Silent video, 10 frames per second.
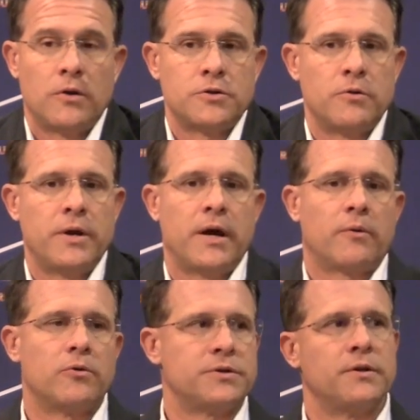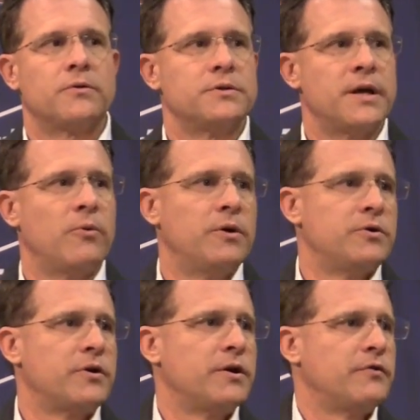Well, there's no doubt. Of course, that
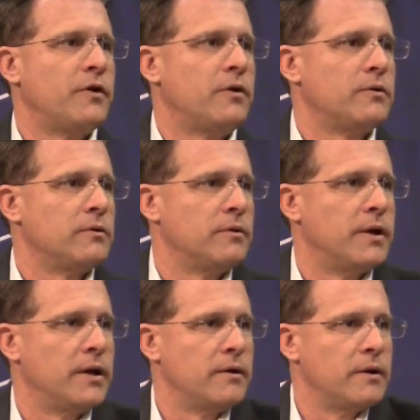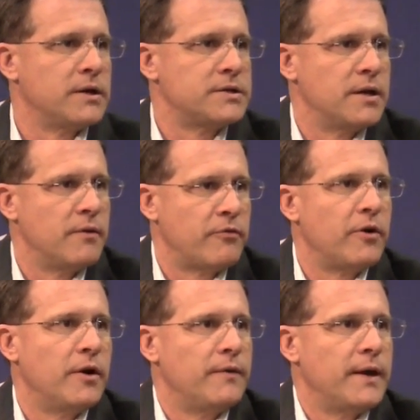wasn't Trey's fault on that. Like I said up
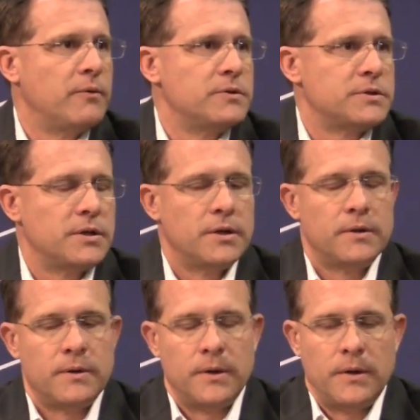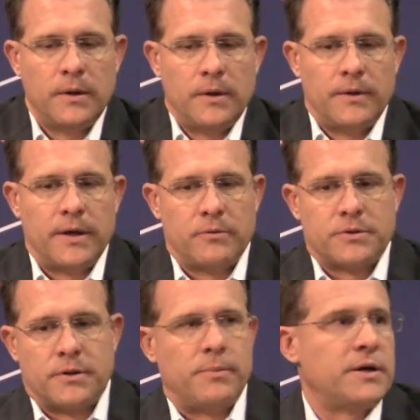front, that was
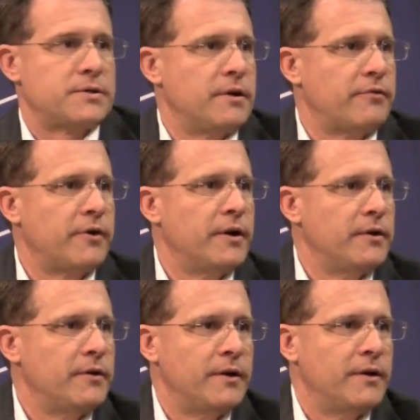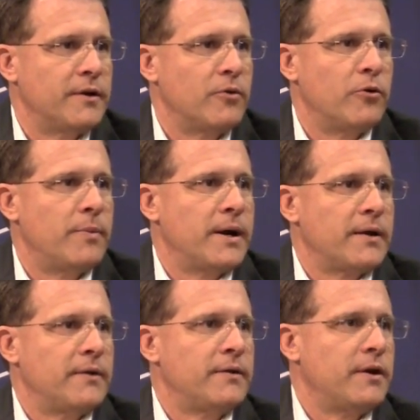a bust up front, and the quarterback
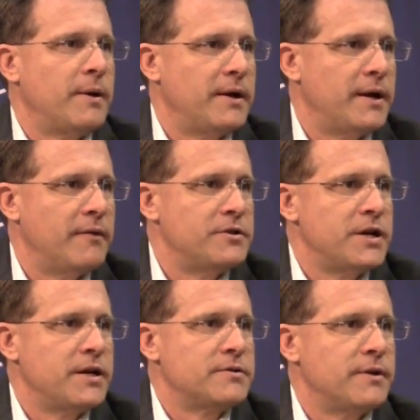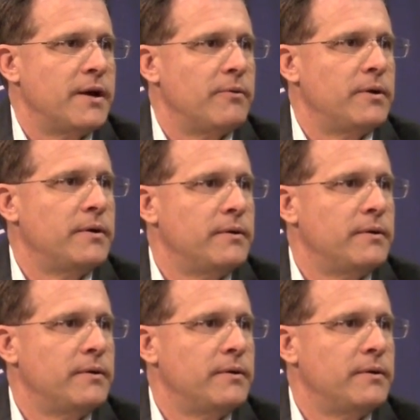and the tailback didn't have a chance on that one.